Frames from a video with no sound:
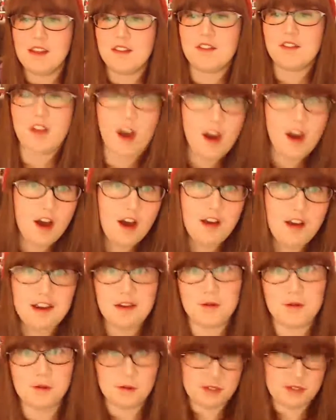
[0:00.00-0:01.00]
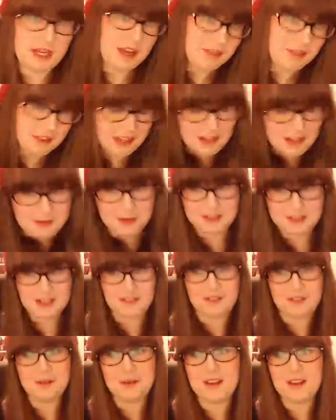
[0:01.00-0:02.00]
Starhani or Tiffany,
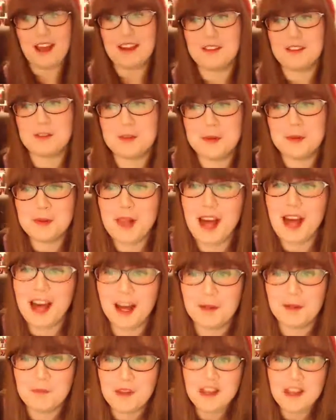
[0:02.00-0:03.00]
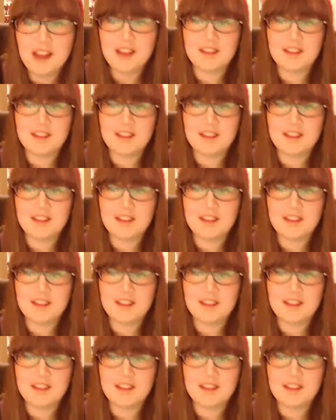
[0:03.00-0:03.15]
whatever you'd like to call her.